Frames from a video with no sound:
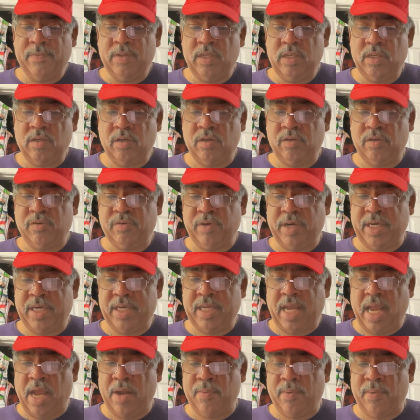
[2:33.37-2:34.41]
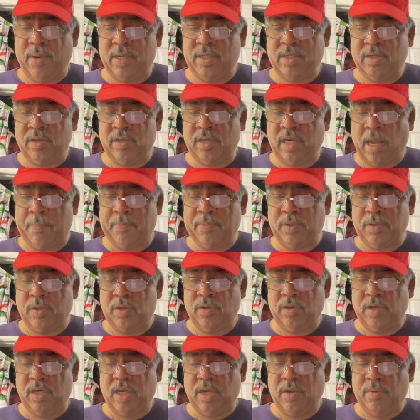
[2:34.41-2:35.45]
So Trinidadwa saw an
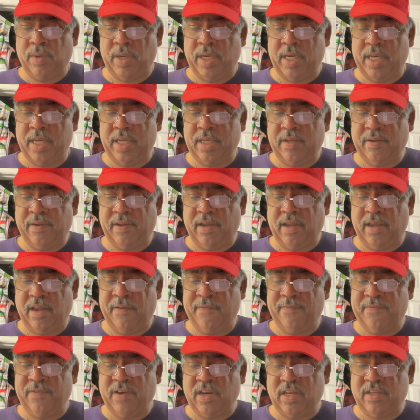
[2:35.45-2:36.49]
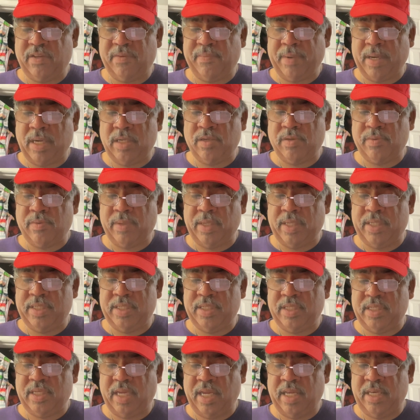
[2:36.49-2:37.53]
opportunity winning the influx of
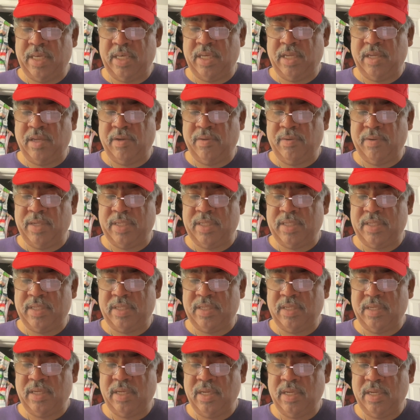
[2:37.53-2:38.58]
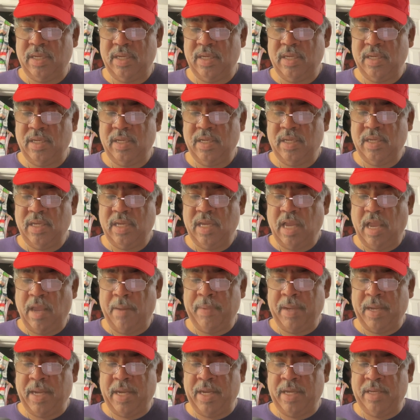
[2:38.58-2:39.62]
Venezuelans in the U.S.
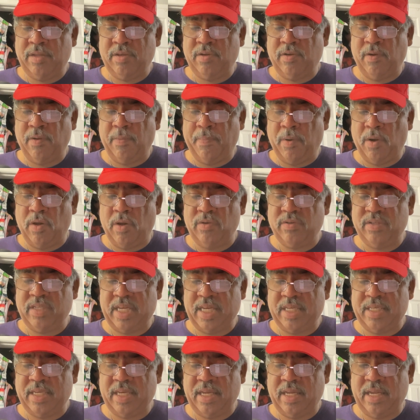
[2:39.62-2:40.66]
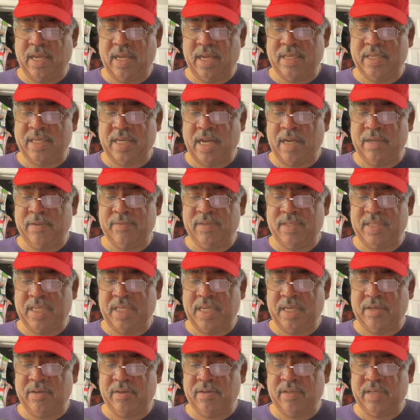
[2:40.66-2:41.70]
and beginning to pose as asylum
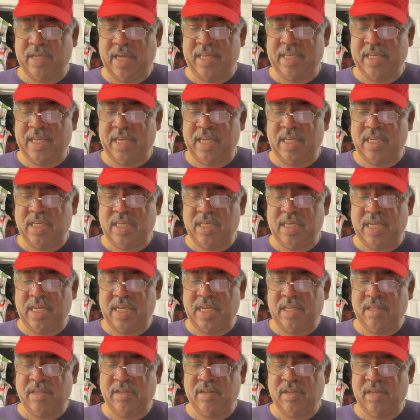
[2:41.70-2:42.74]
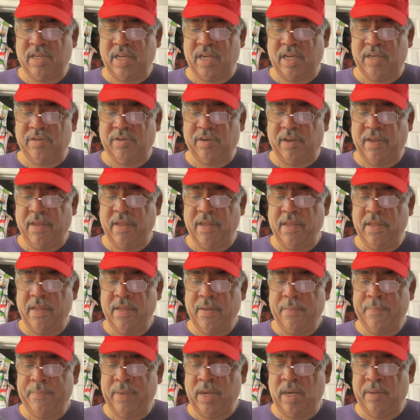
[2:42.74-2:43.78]
seekers as they sneak into the country.
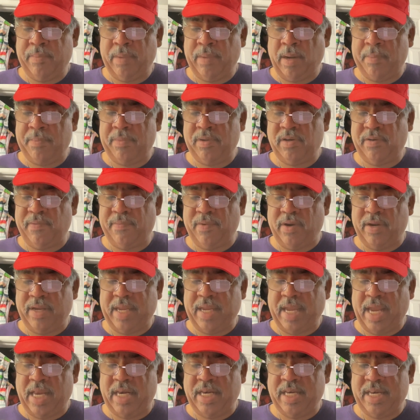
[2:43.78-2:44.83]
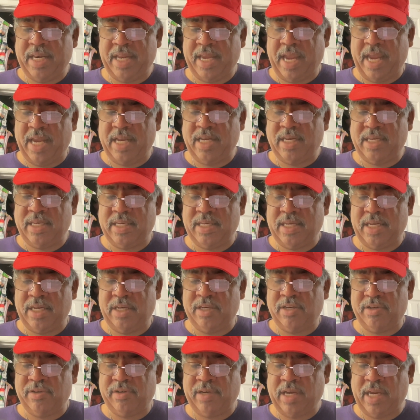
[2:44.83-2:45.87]
Many members avoid getting the gang's
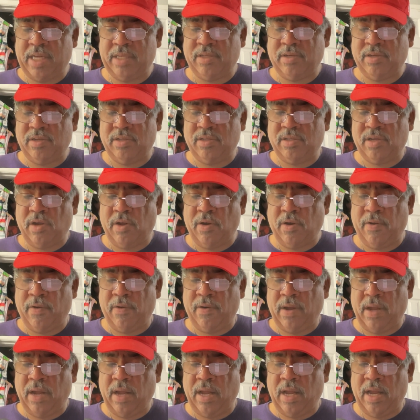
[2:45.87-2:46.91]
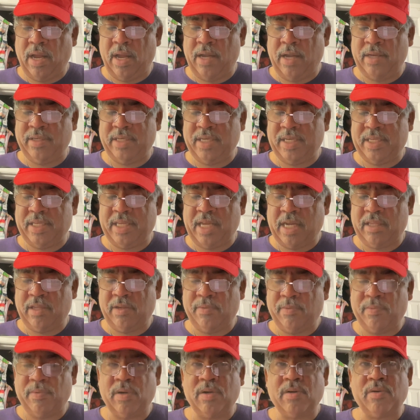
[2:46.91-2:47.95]
signature tattoos to go
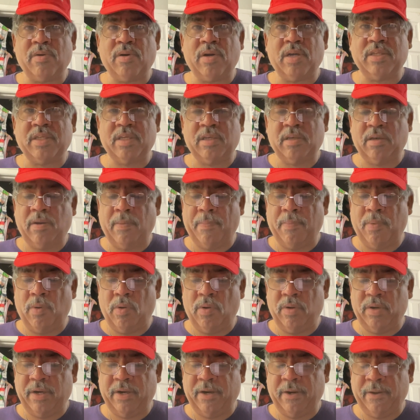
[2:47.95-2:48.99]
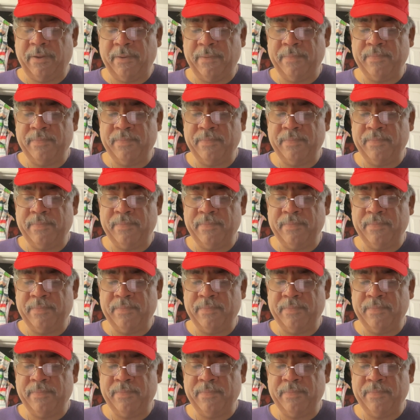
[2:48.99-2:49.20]
undetected when crossing the border.